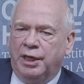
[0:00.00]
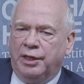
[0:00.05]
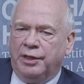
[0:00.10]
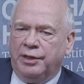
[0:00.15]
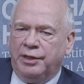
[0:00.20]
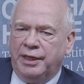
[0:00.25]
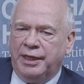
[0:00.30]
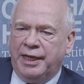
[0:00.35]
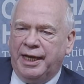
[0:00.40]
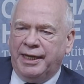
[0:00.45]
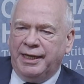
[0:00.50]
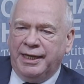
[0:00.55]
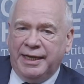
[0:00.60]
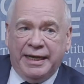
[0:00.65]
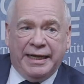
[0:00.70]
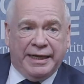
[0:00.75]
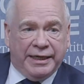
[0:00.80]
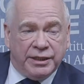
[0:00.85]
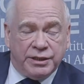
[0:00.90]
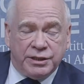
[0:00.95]
the
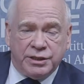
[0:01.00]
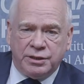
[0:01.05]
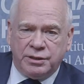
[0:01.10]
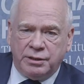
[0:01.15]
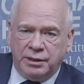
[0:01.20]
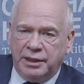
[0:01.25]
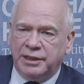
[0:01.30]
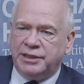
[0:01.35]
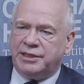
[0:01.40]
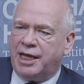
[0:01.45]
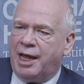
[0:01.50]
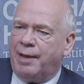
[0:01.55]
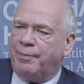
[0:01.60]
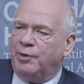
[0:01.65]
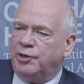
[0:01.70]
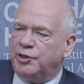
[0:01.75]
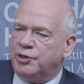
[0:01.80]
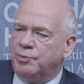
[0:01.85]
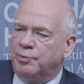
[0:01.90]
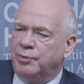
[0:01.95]
elites, the
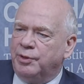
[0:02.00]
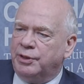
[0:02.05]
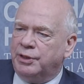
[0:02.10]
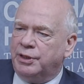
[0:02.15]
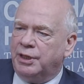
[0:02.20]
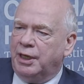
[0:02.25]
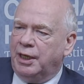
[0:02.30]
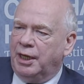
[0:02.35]
establishment,